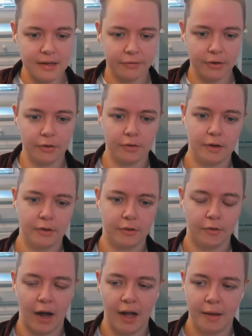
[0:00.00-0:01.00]
difficult to
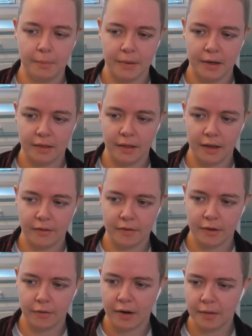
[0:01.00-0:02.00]
describe, but it's like this
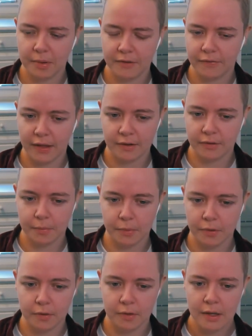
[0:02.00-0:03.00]
incredibly
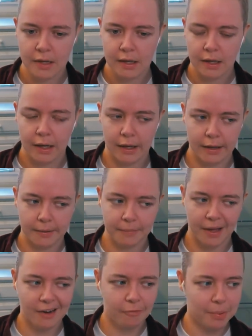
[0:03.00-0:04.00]
flexible um,
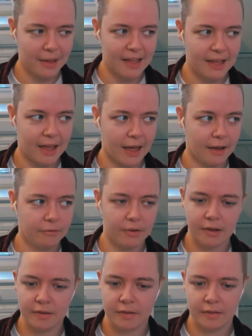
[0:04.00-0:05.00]
kind of blank
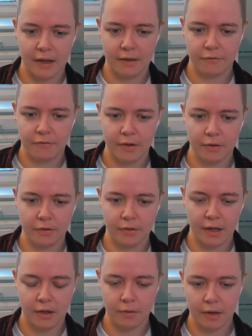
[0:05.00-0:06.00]
canvas that feels
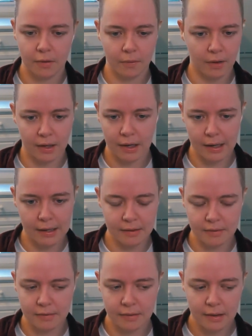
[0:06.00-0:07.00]
like you can
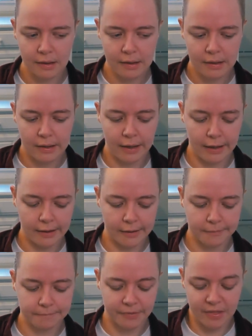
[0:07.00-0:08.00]
organize uh,
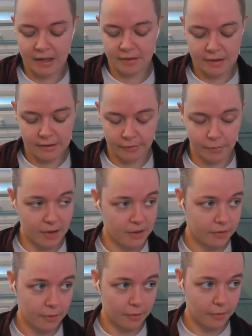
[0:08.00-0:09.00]
things in different ways.
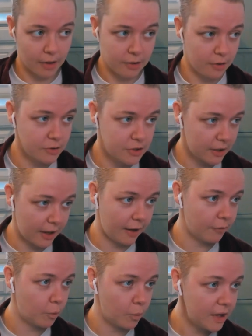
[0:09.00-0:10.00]
So on Notion, I have
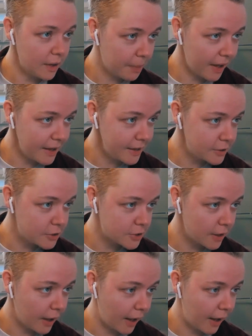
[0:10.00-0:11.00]
a week
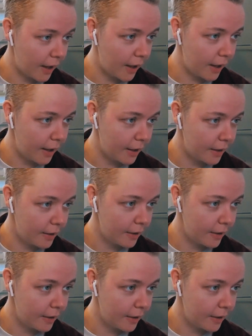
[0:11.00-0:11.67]
page. Uh,